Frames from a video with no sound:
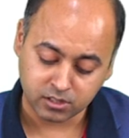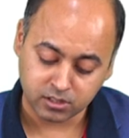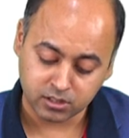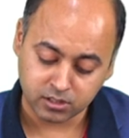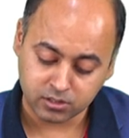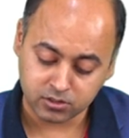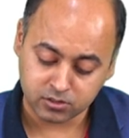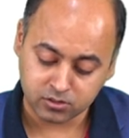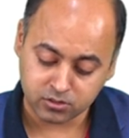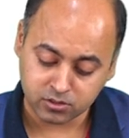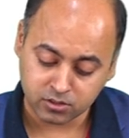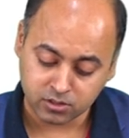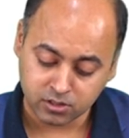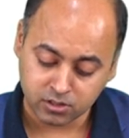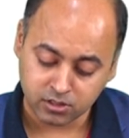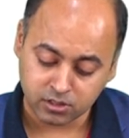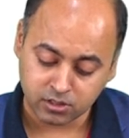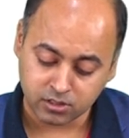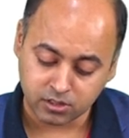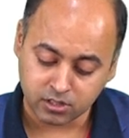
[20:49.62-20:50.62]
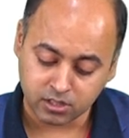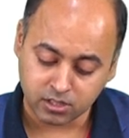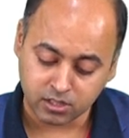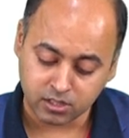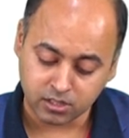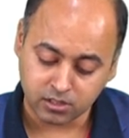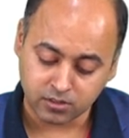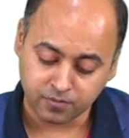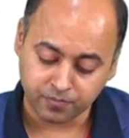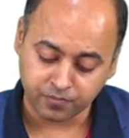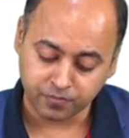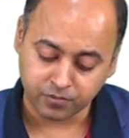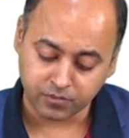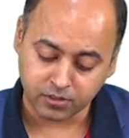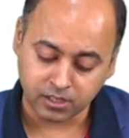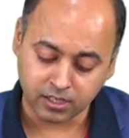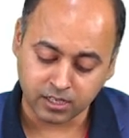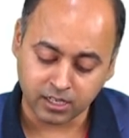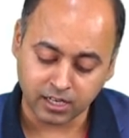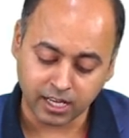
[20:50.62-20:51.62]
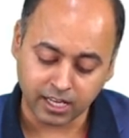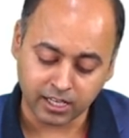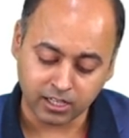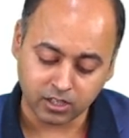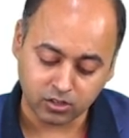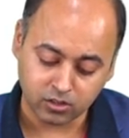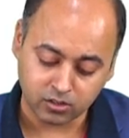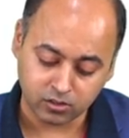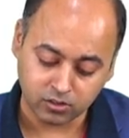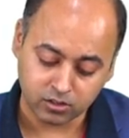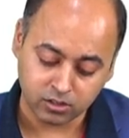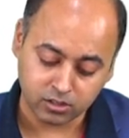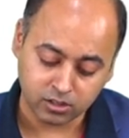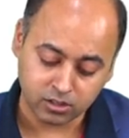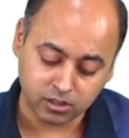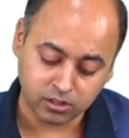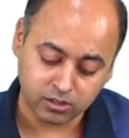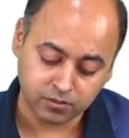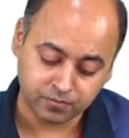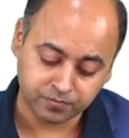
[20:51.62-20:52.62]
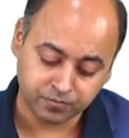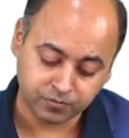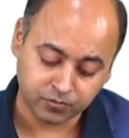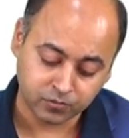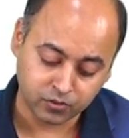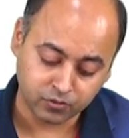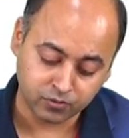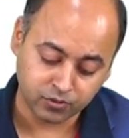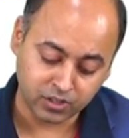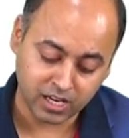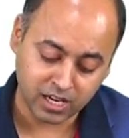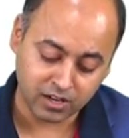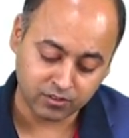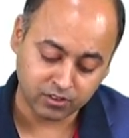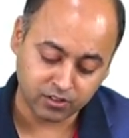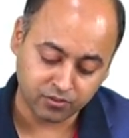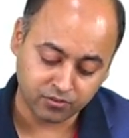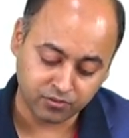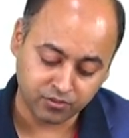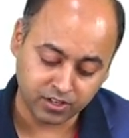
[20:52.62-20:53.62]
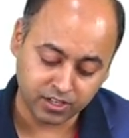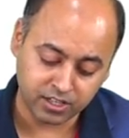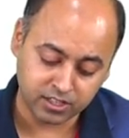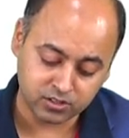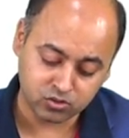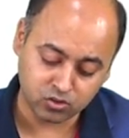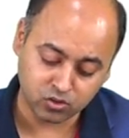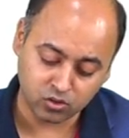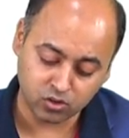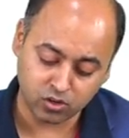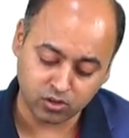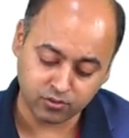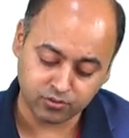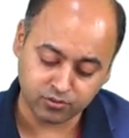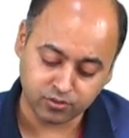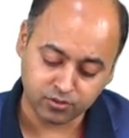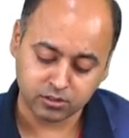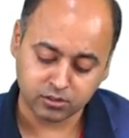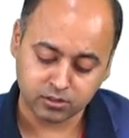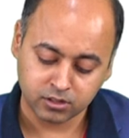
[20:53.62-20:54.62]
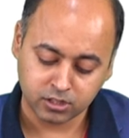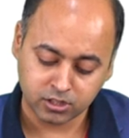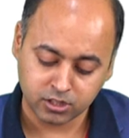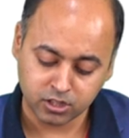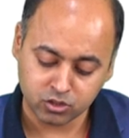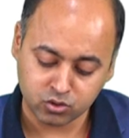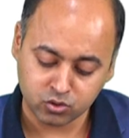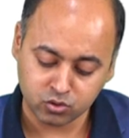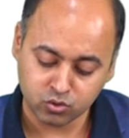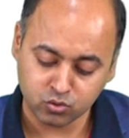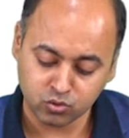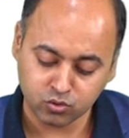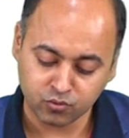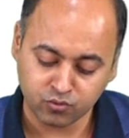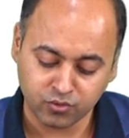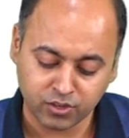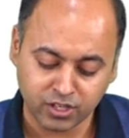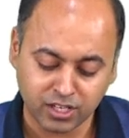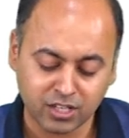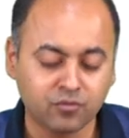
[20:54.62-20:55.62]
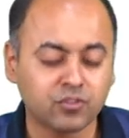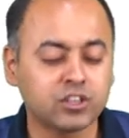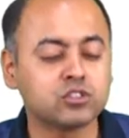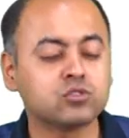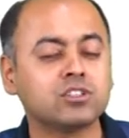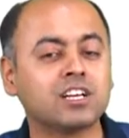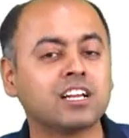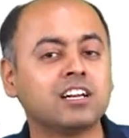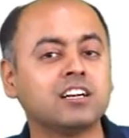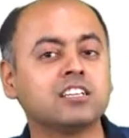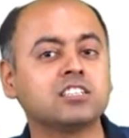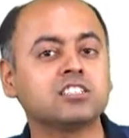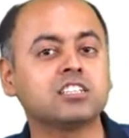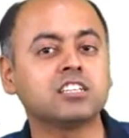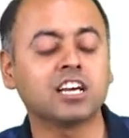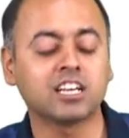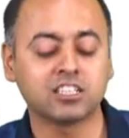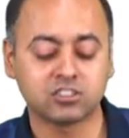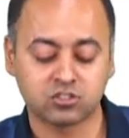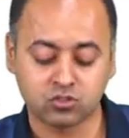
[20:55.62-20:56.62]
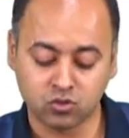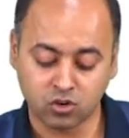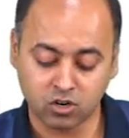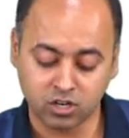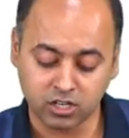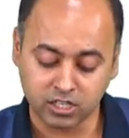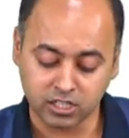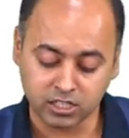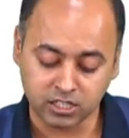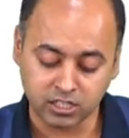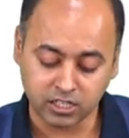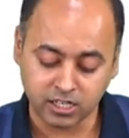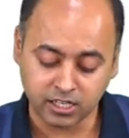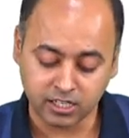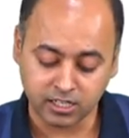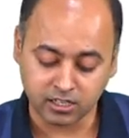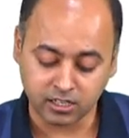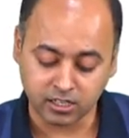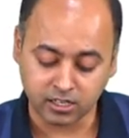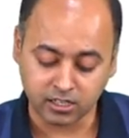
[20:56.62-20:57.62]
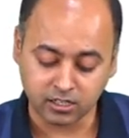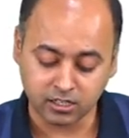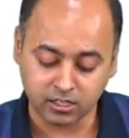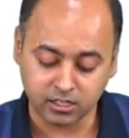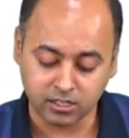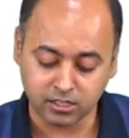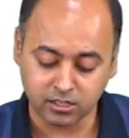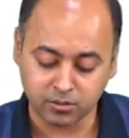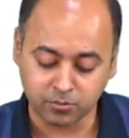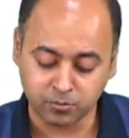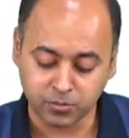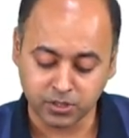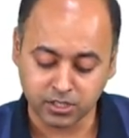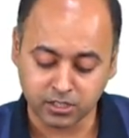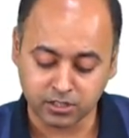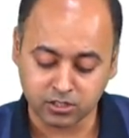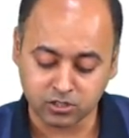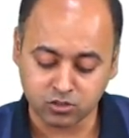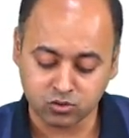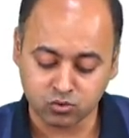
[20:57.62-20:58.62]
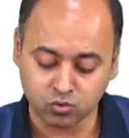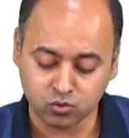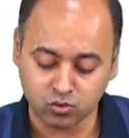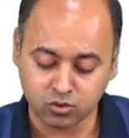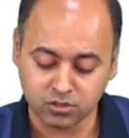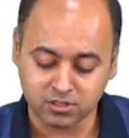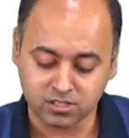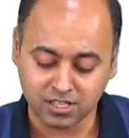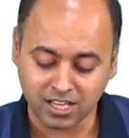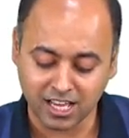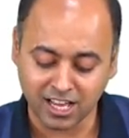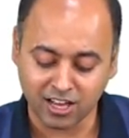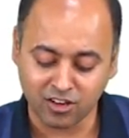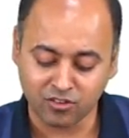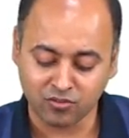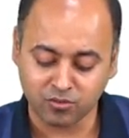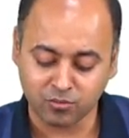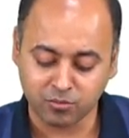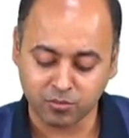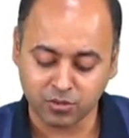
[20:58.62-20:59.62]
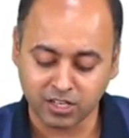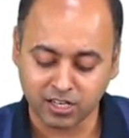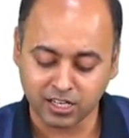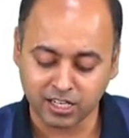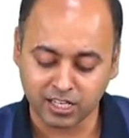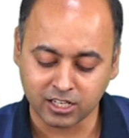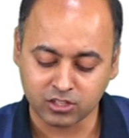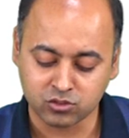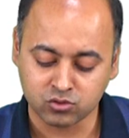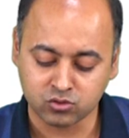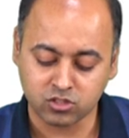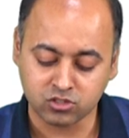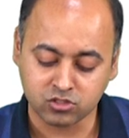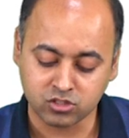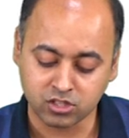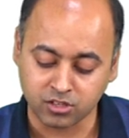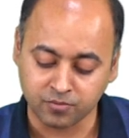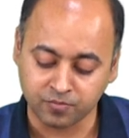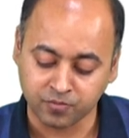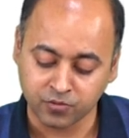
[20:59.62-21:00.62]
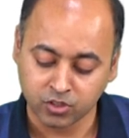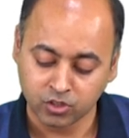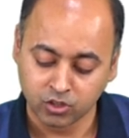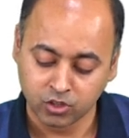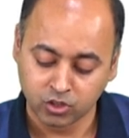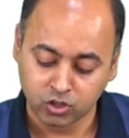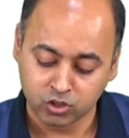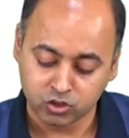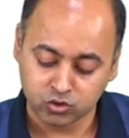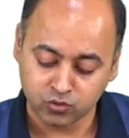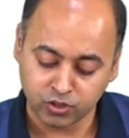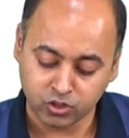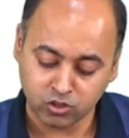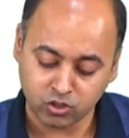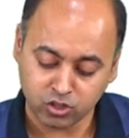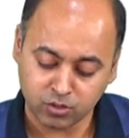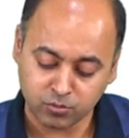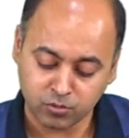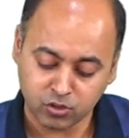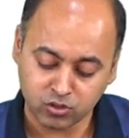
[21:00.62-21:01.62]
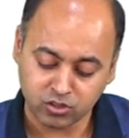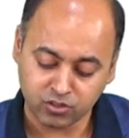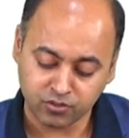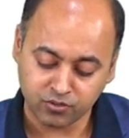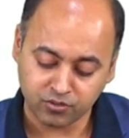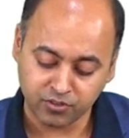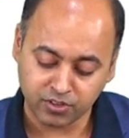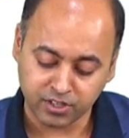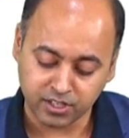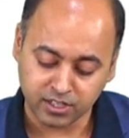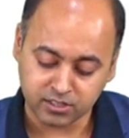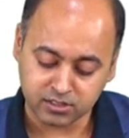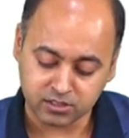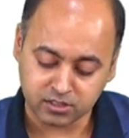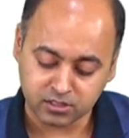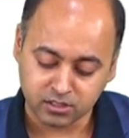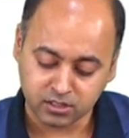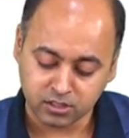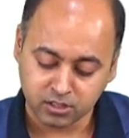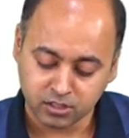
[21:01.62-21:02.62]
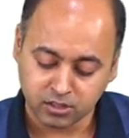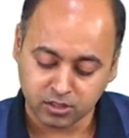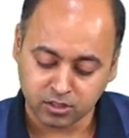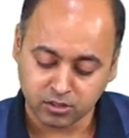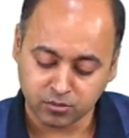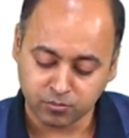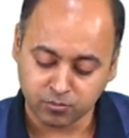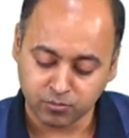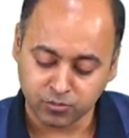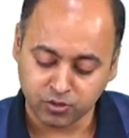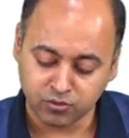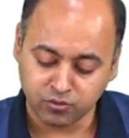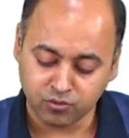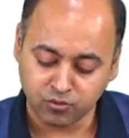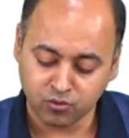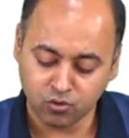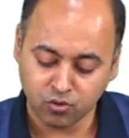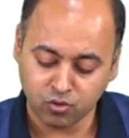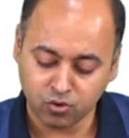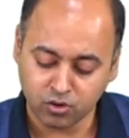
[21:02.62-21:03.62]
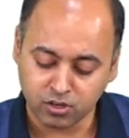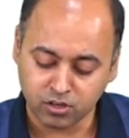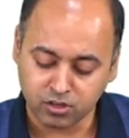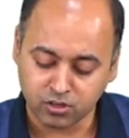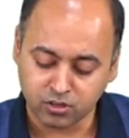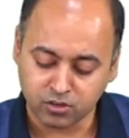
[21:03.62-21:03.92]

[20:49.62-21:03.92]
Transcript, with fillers: is the we have the phase of the tissue where vasodilatation has not yet occurred, but the stores have been exhausted. So, we talk about the phase before